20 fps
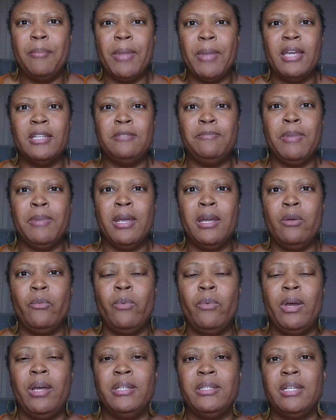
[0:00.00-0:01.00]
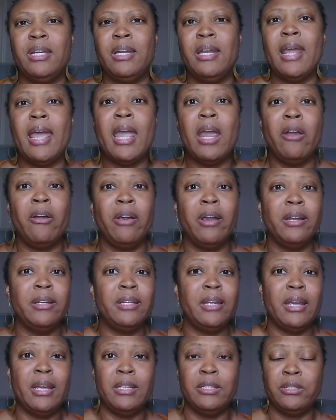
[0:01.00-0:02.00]
as being the ones to inherit
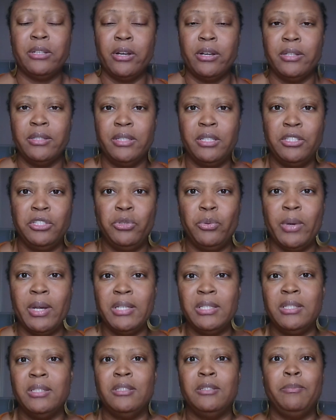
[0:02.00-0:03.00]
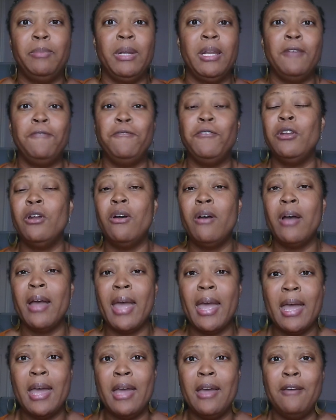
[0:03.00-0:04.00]
in certain situations. But if you don't
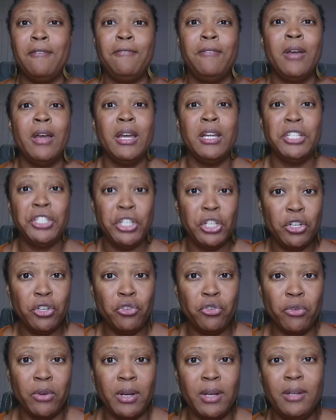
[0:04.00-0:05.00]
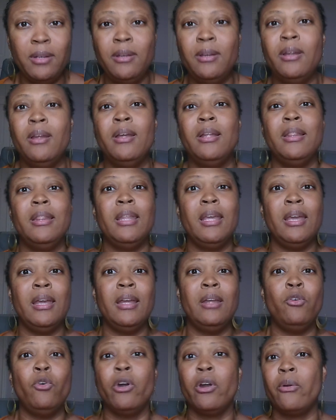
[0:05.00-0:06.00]
have children,
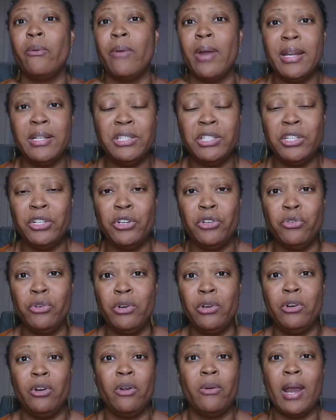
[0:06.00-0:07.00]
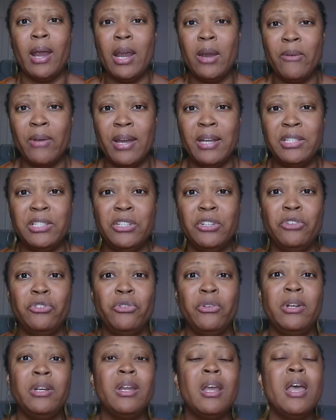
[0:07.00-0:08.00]
then or grandchildren or great
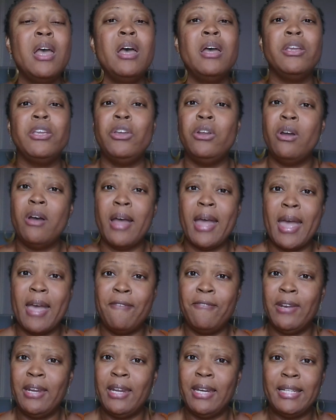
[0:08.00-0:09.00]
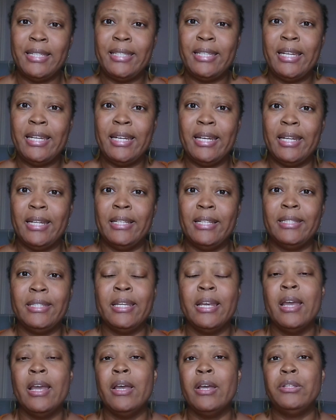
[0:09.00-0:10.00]
grandchildren, you don't have any descendants.
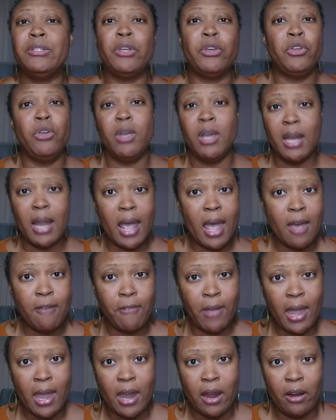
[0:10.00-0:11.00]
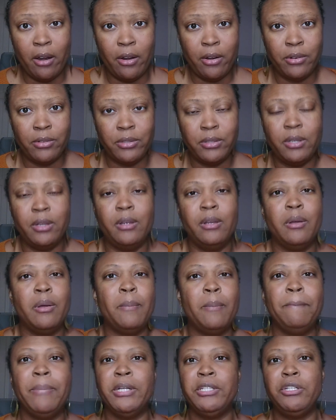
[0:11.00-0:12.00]
So you can have heirs,
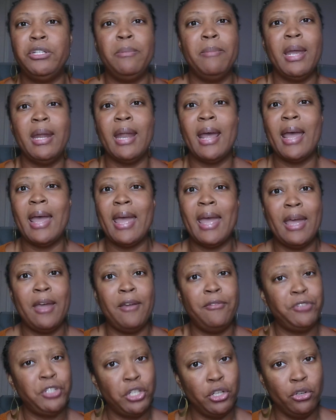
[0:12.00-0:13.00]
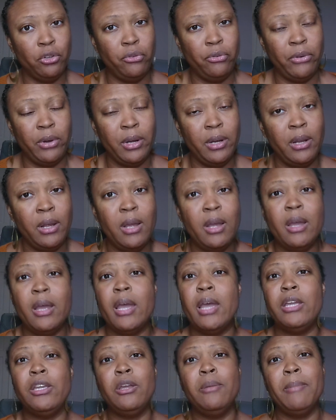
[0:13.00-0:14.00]
but you may not have children,
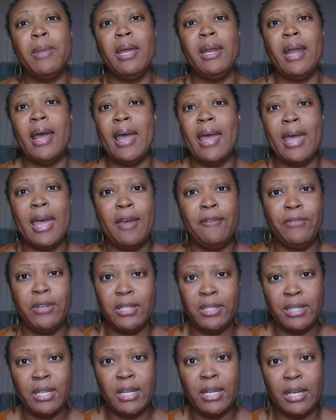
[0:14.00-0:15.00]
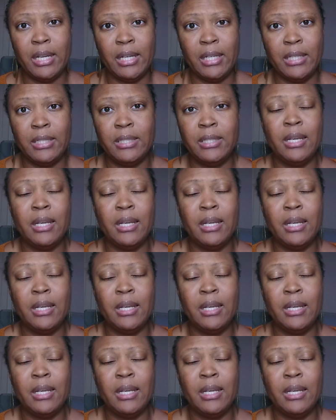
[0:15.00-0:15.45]
and you may not have descendants.